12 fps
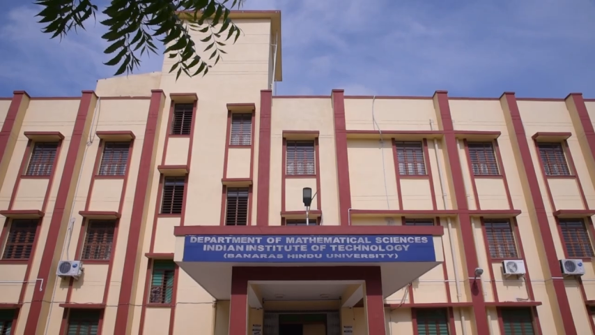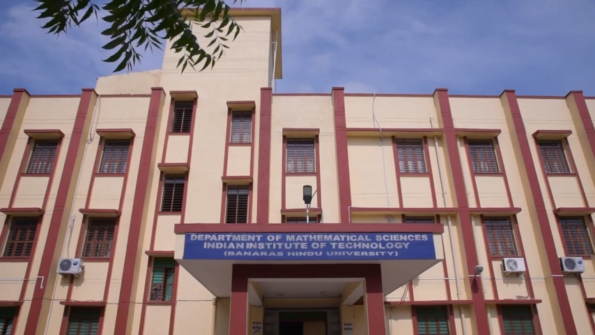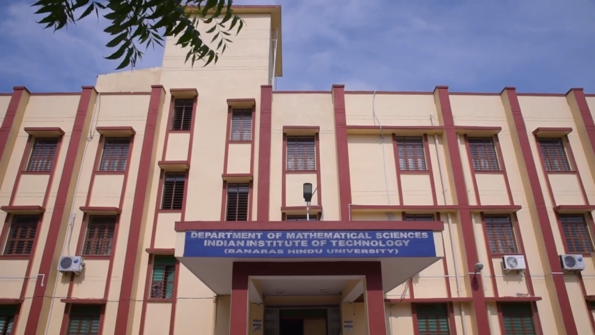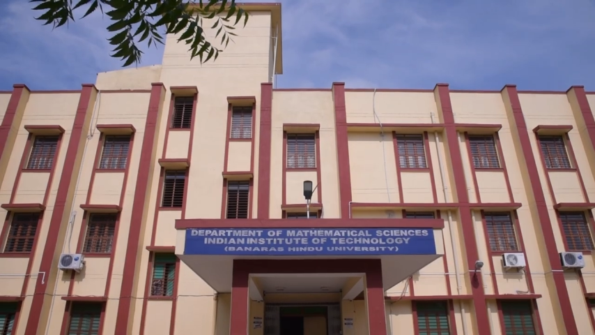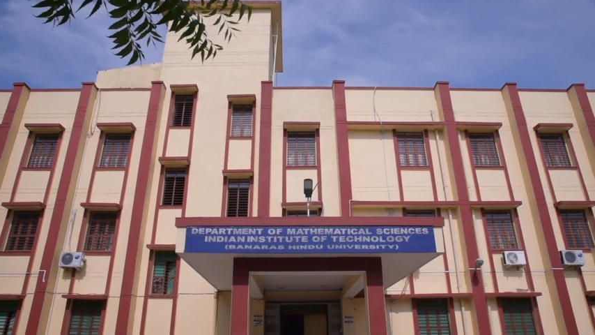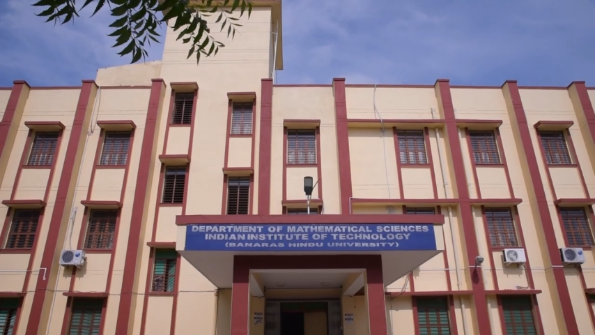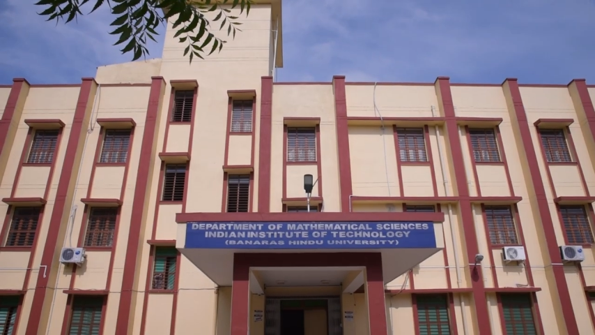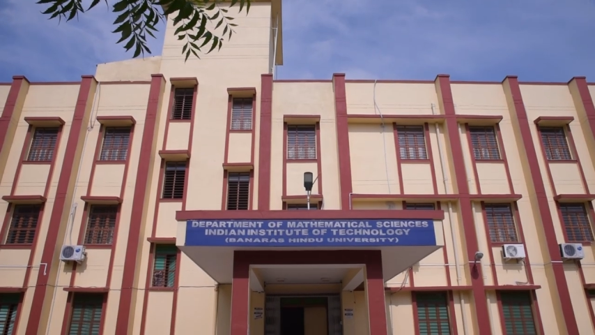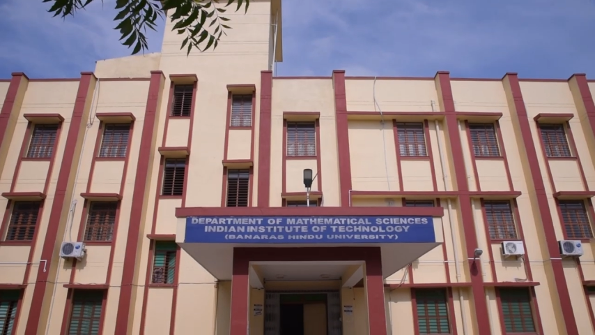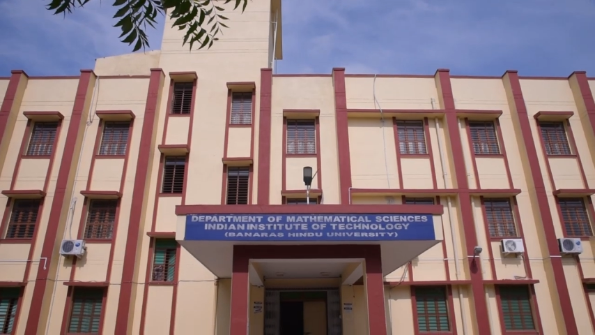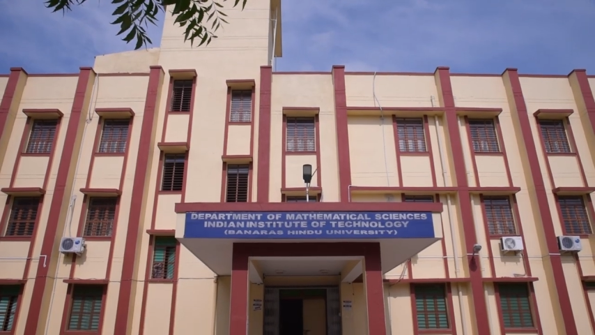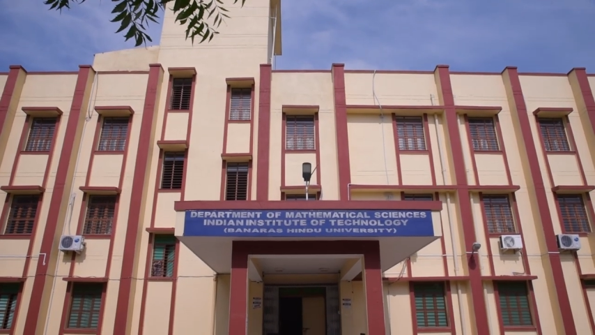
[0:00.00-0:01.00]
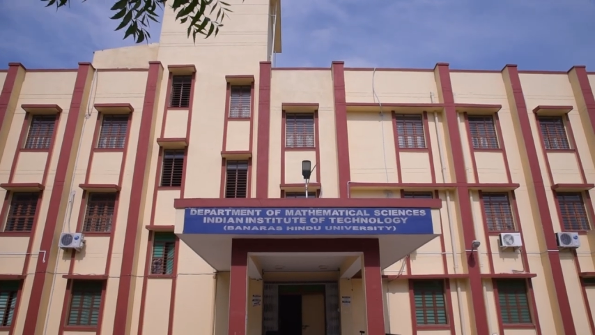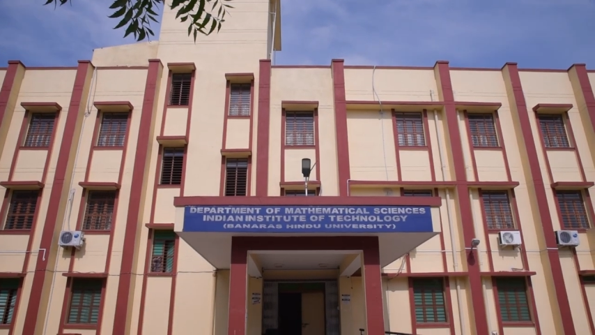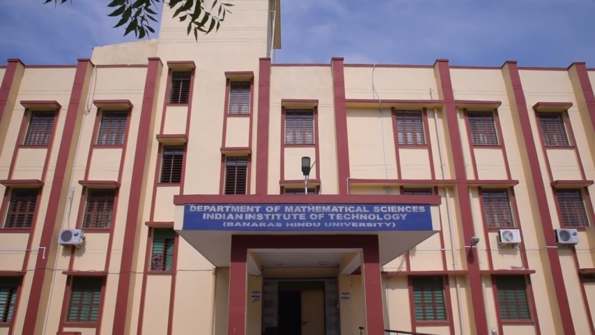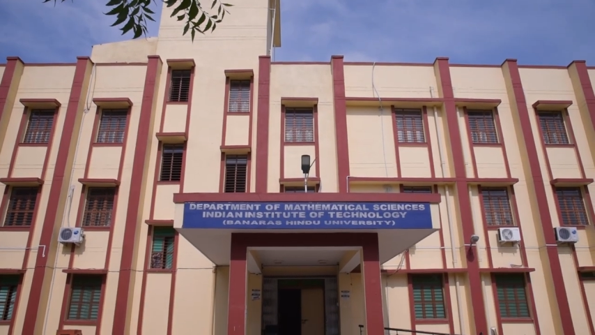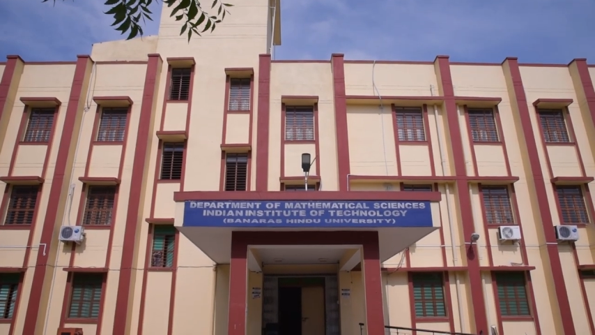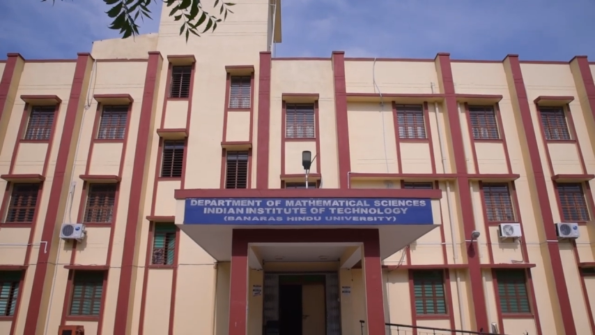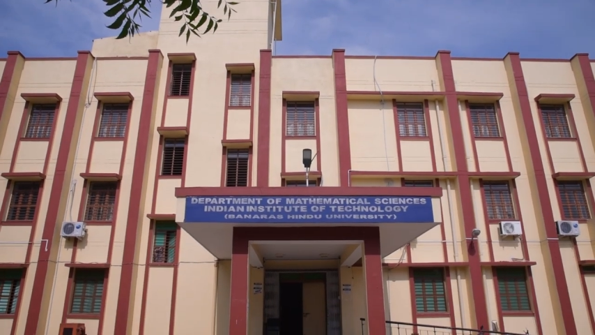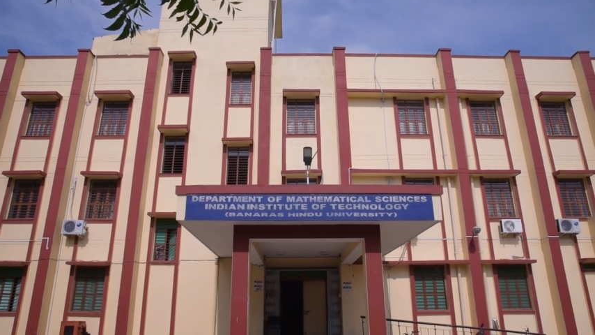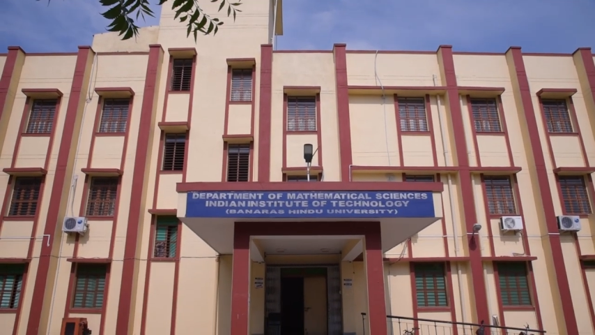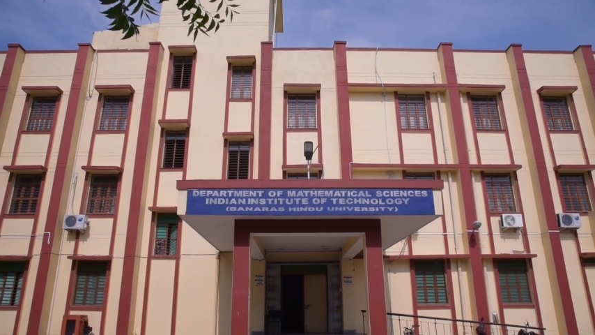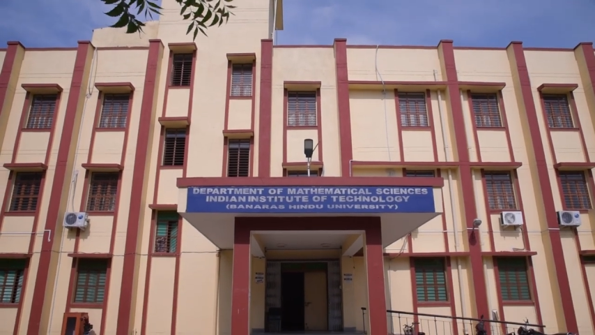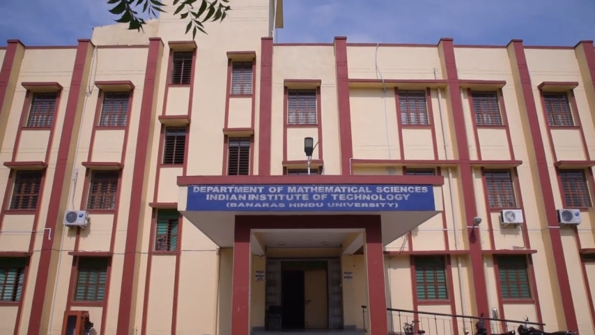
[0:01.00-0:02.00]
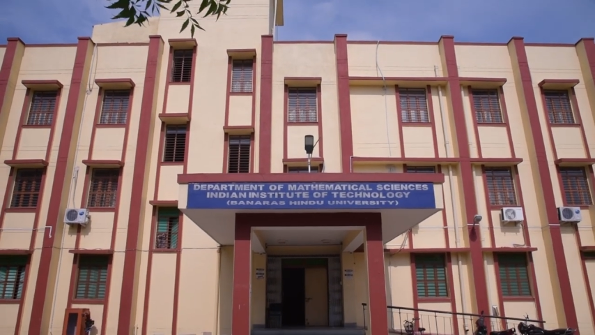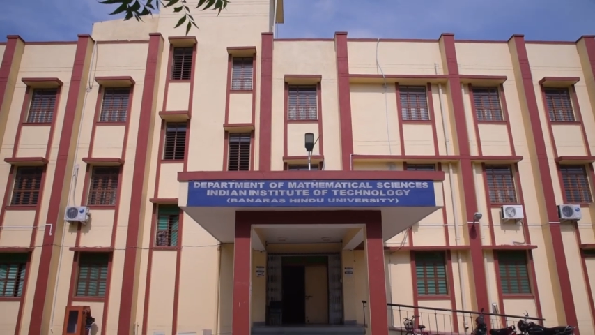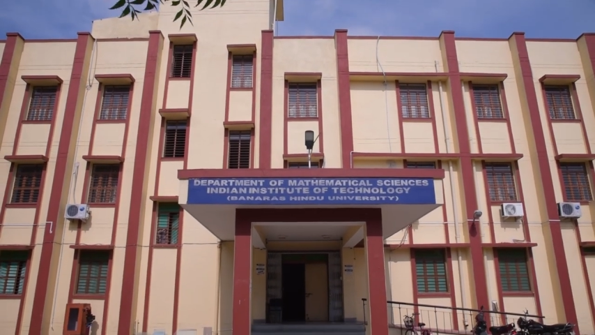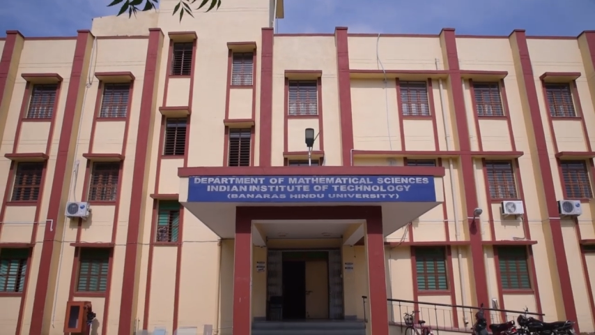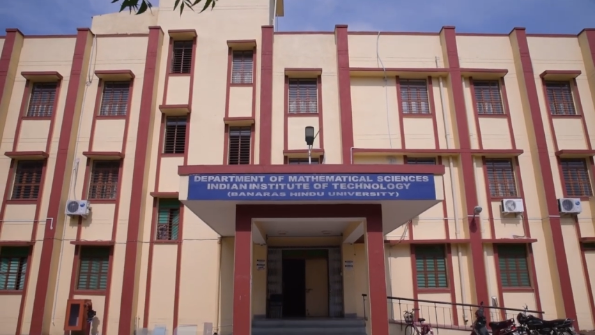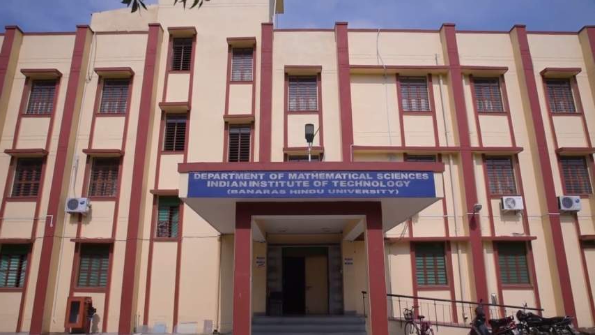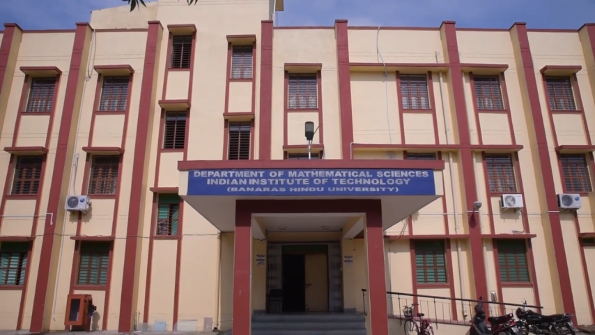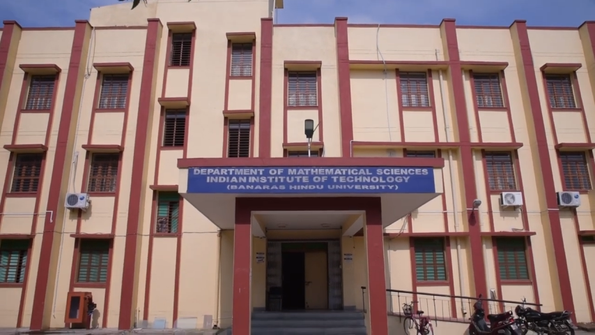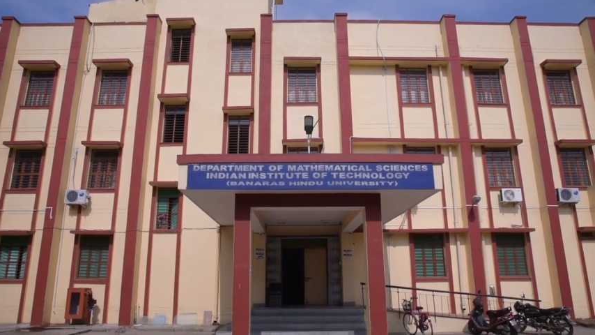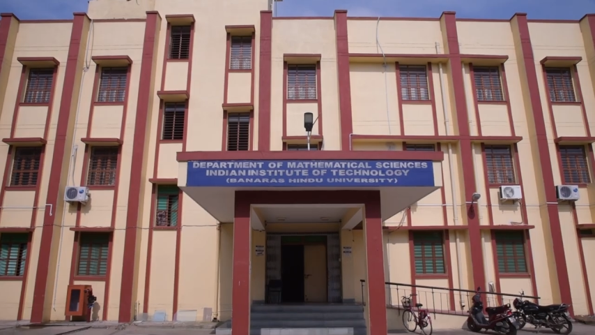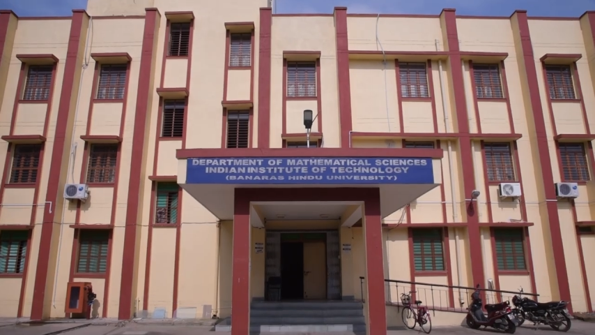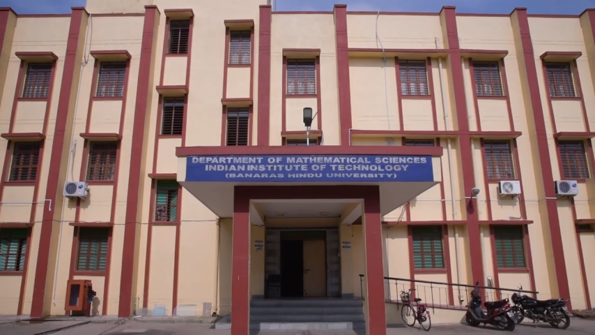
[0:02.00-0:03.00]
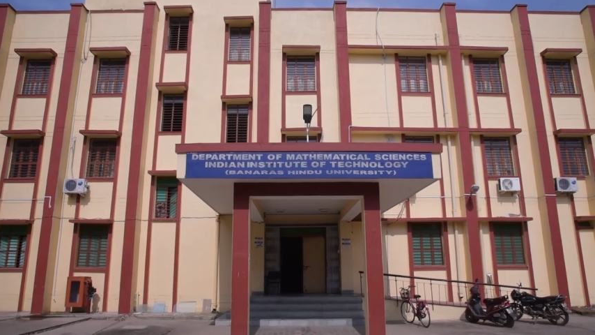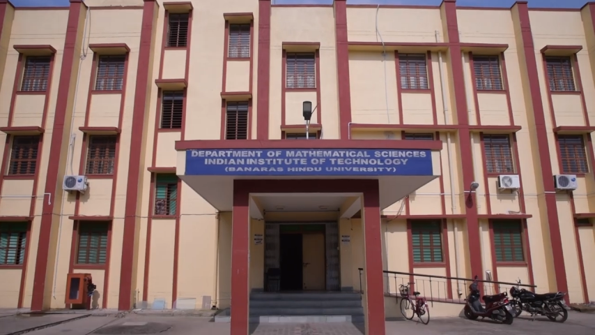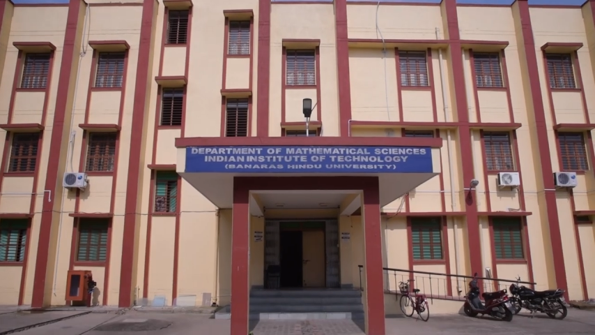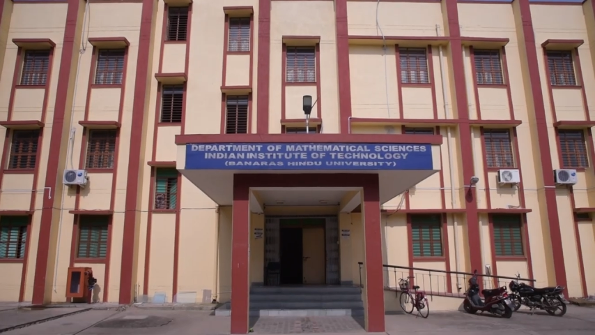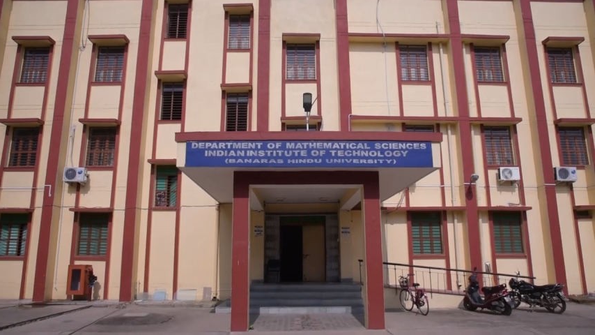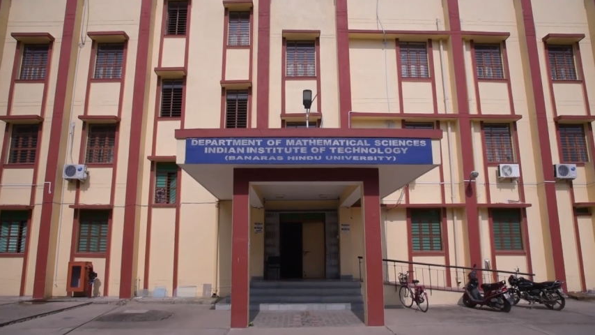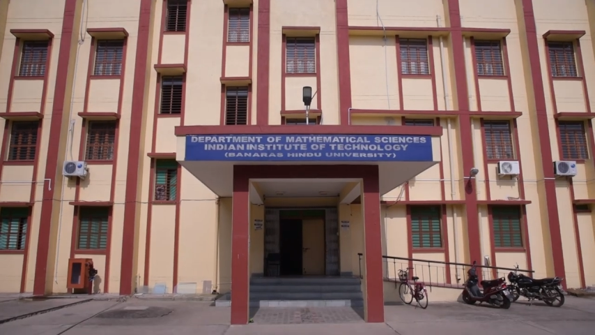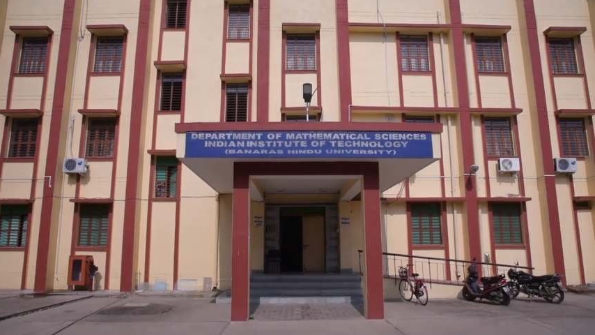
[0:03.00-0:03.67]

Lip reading: [unreadable: no face in view]